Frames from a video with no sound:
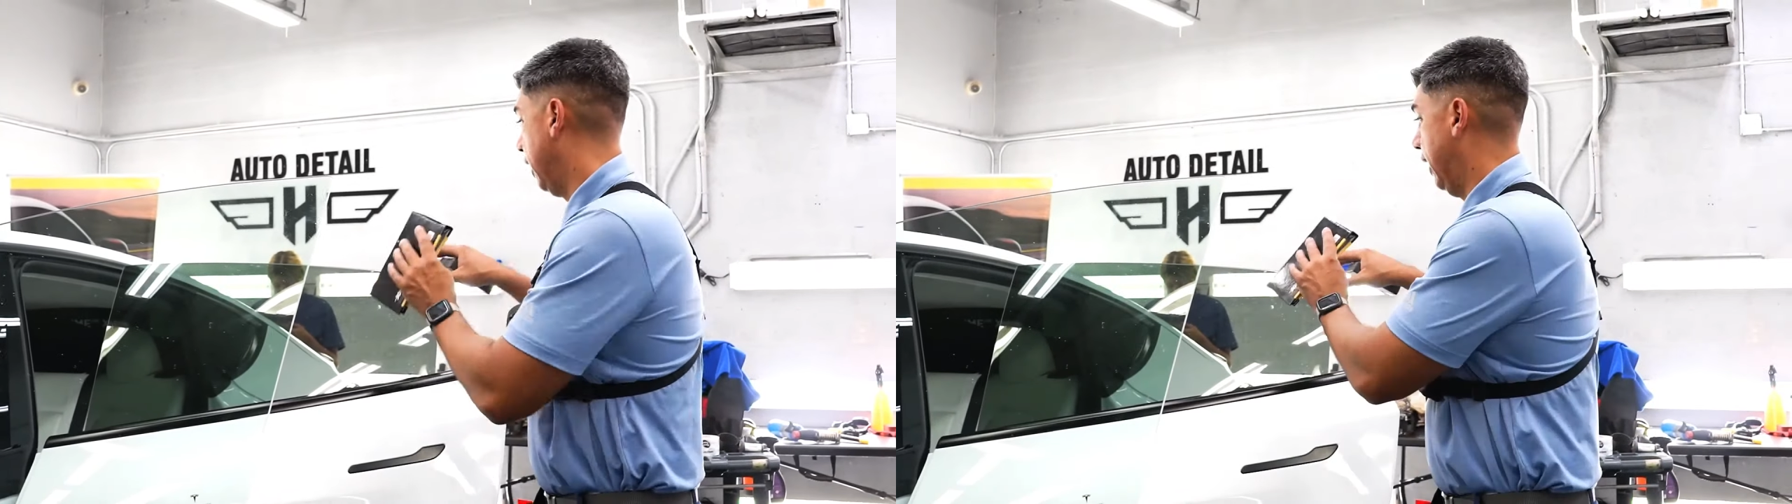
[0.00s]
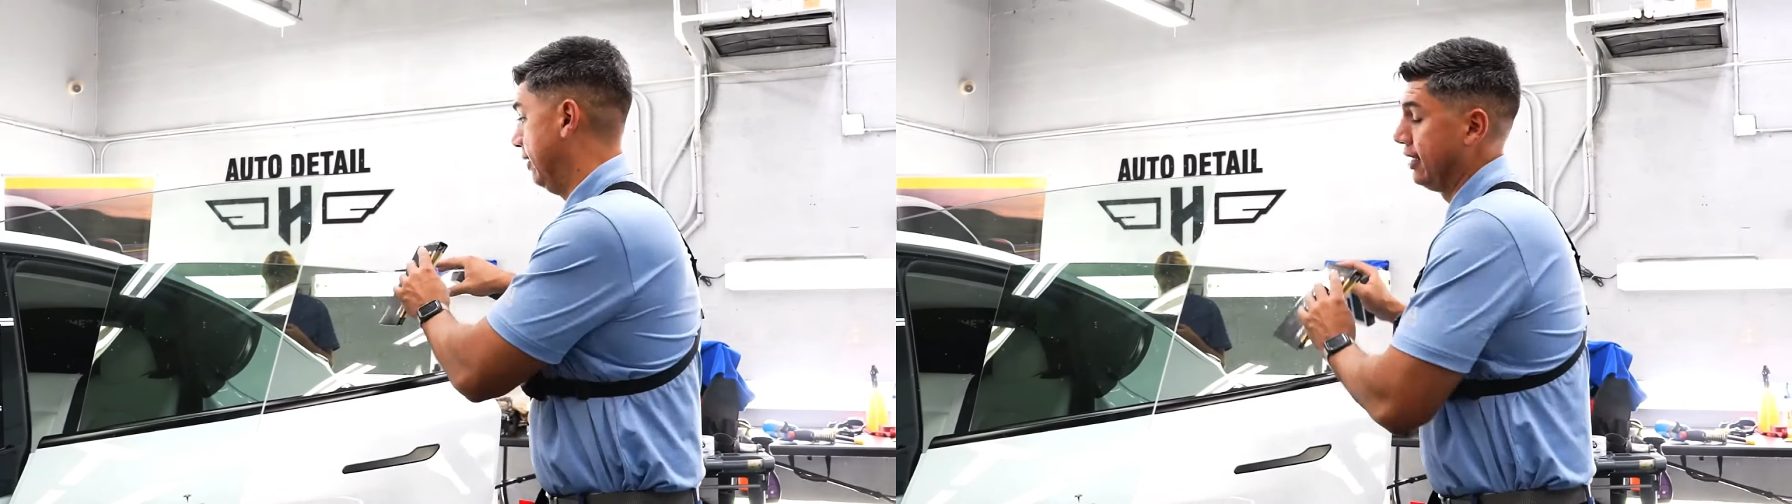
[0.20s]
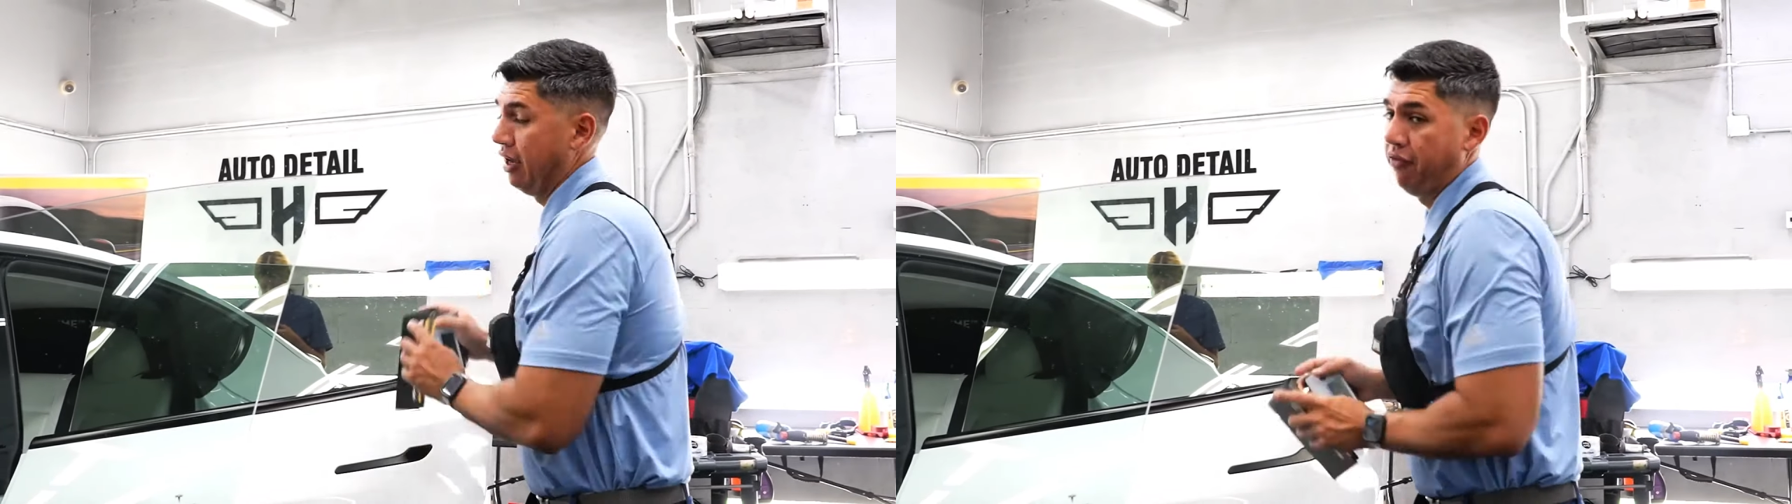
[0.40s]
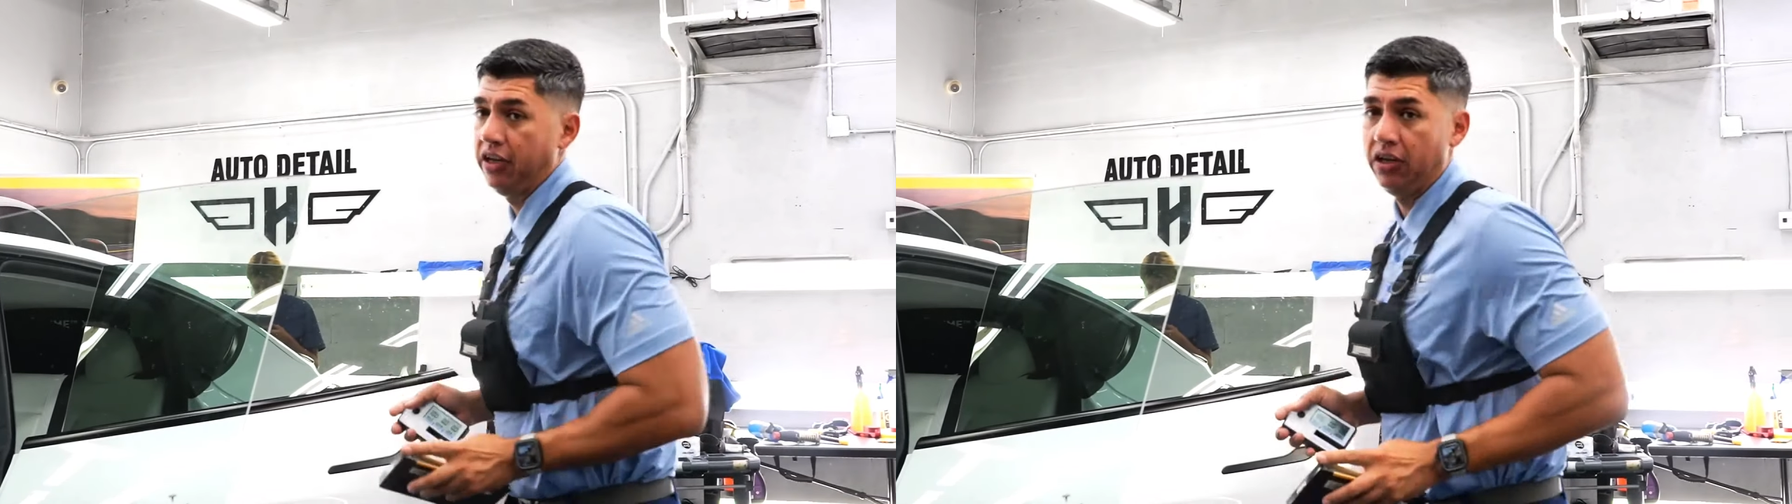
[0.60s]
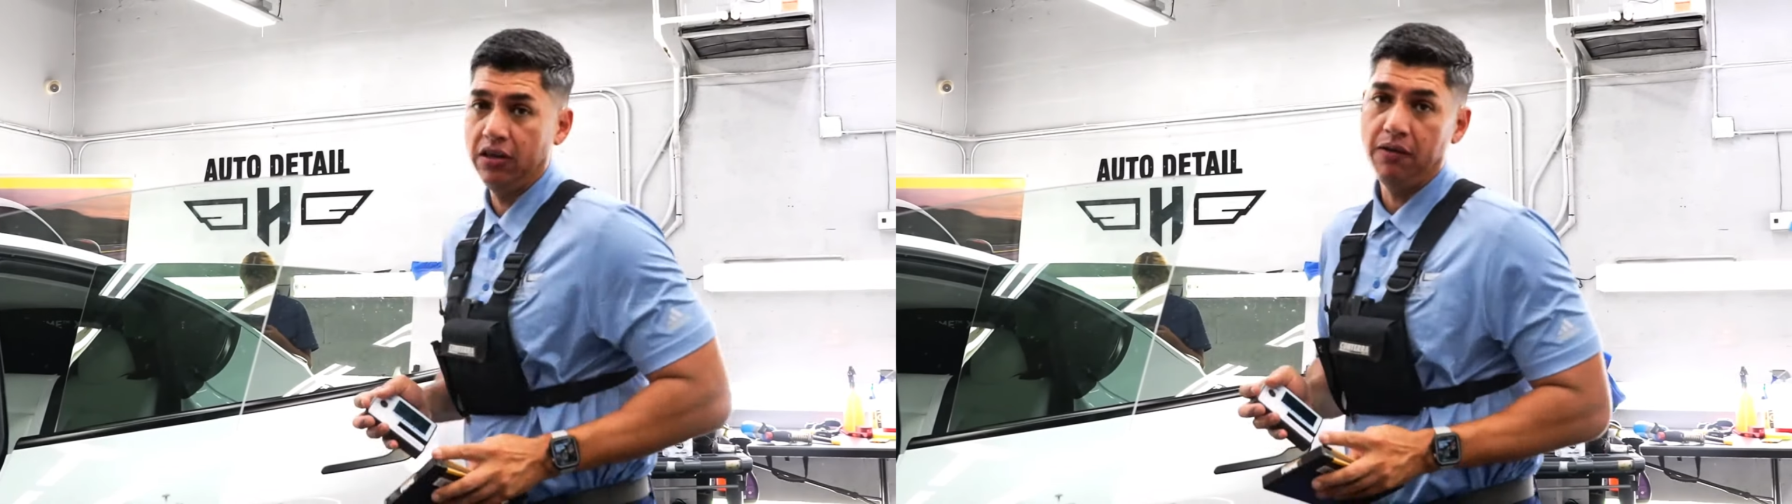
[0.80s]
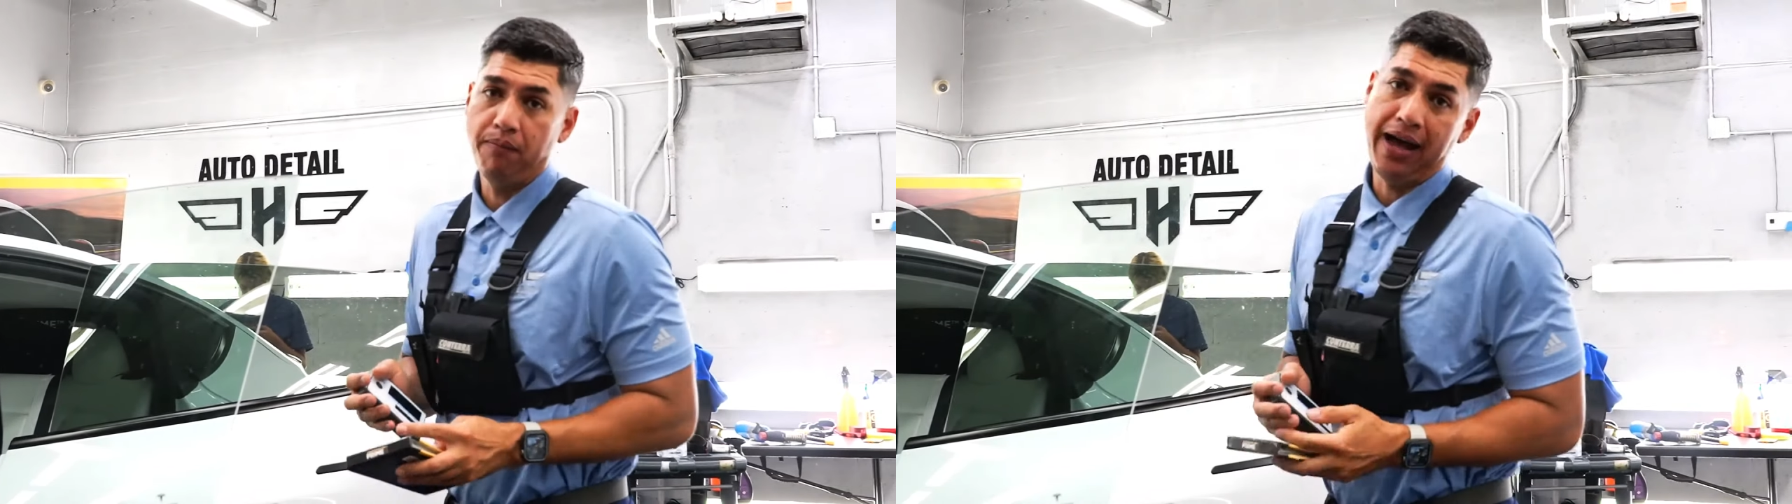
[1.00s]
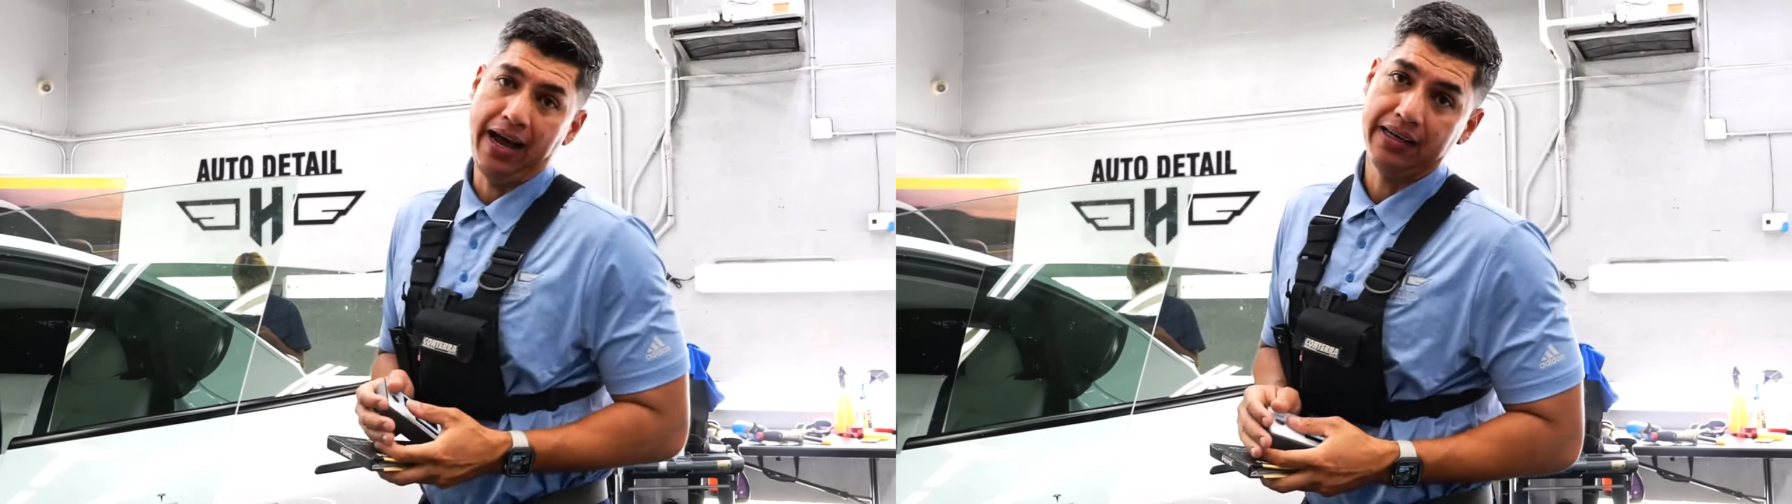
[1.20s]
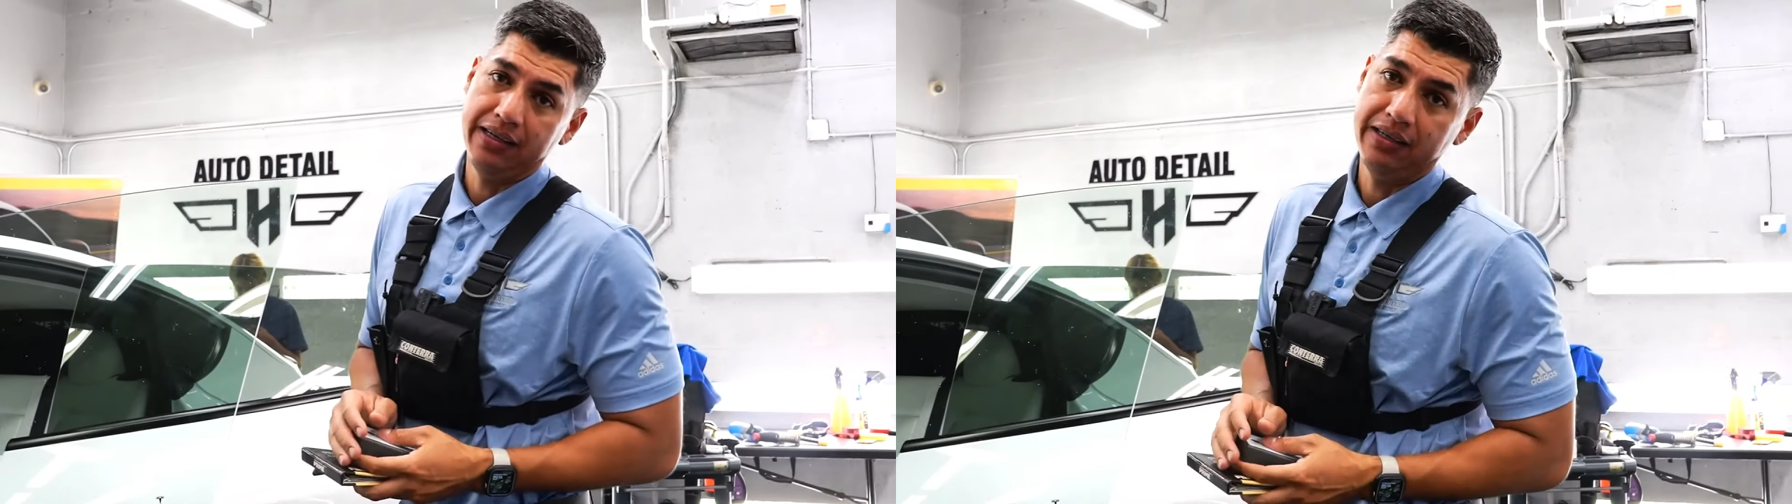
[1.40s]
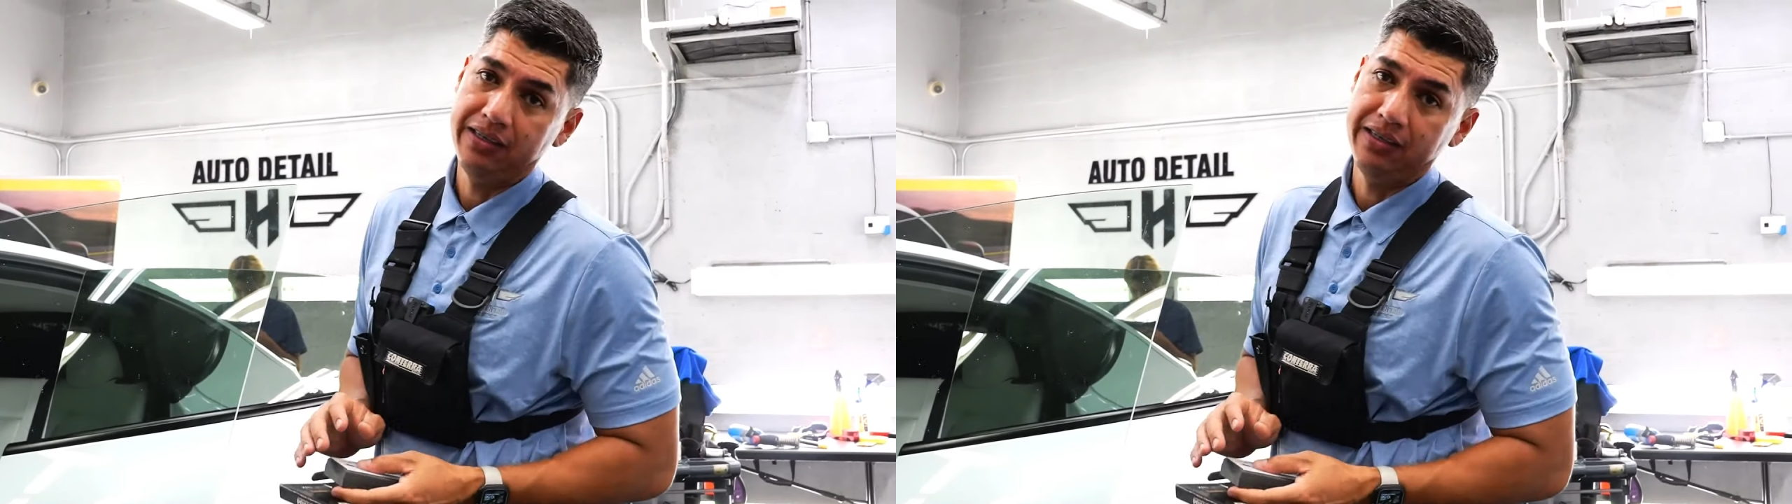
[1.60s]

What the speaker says: and 70 on the back.